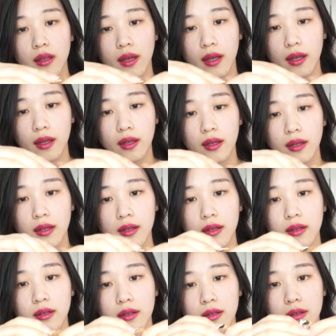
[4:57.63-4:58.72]

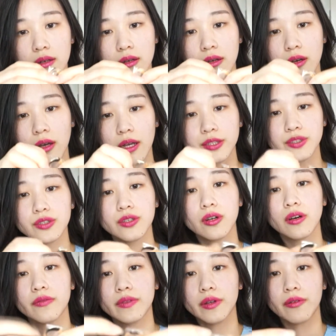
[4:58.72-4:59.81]
And I took
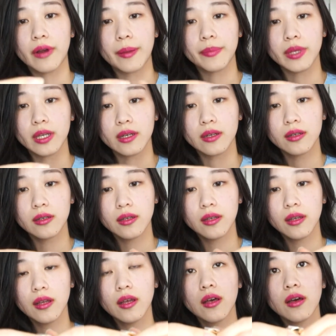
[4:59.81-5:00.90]
off the wrapping.
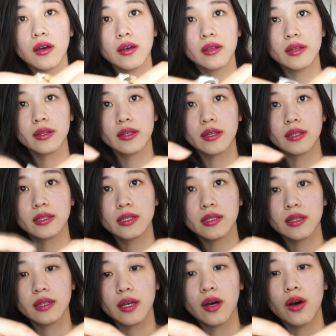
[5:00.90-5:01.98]

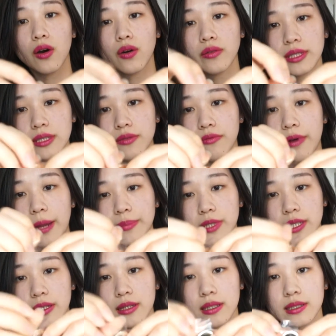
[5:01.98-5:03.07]
the O is wrapped
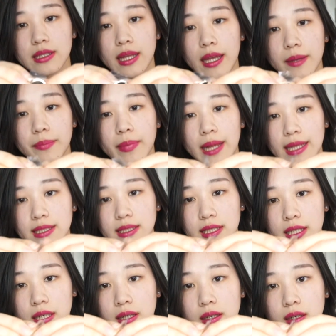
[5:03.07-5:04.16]
in this like
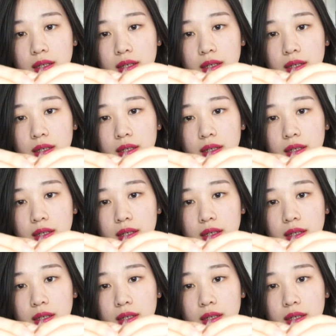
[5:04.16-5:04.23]
plastic